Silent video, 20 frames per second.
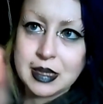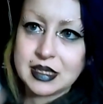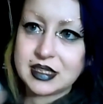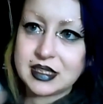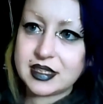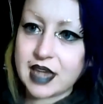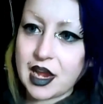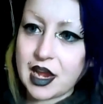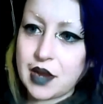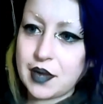
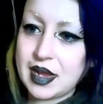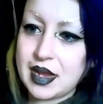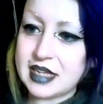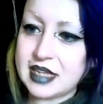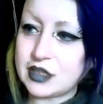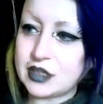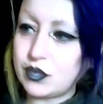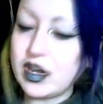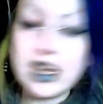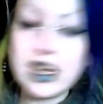so
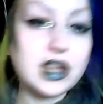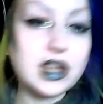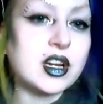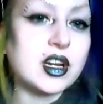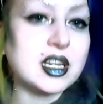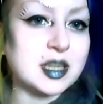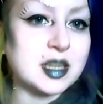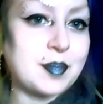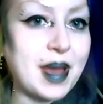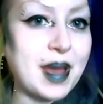it's really
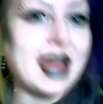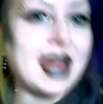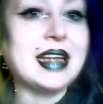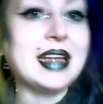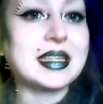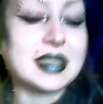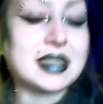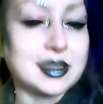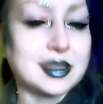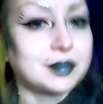good as a
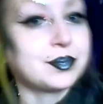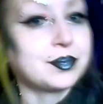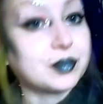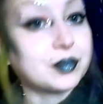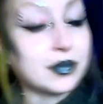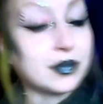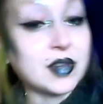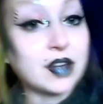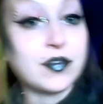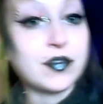base
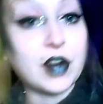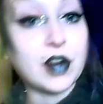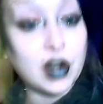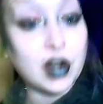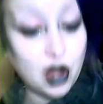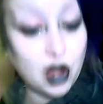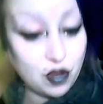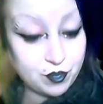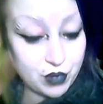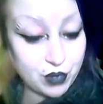for a
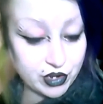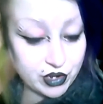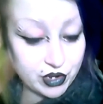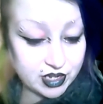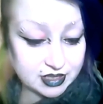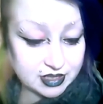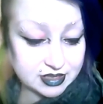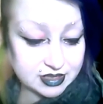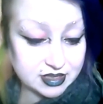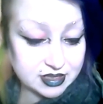lot of
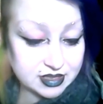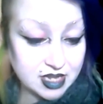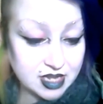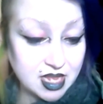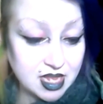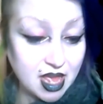products.